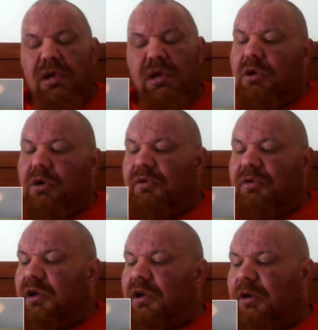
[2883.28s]
You
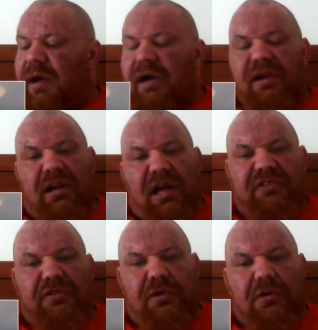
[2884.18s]
already know about the
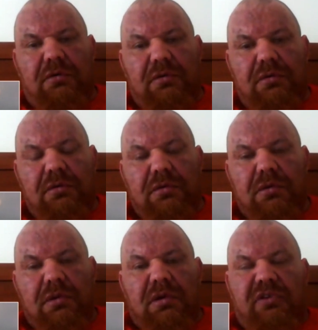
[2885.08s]
cholesterol,
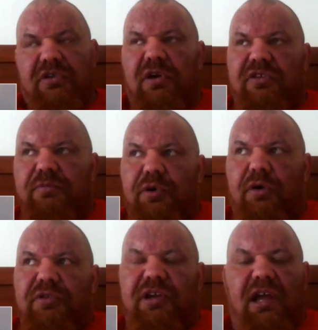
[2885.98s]
so it's
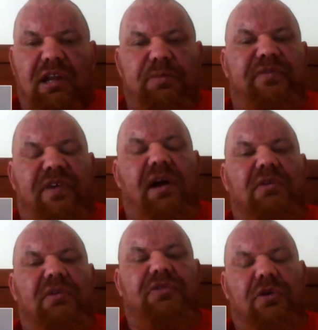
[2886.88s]
important to get lipid
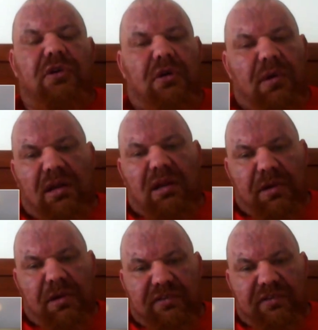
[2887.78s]
values done on a regular
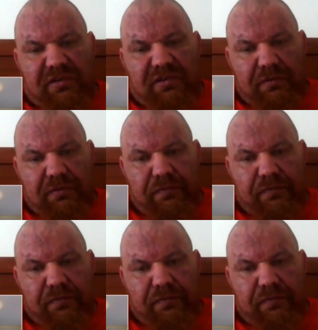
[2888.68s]
basis.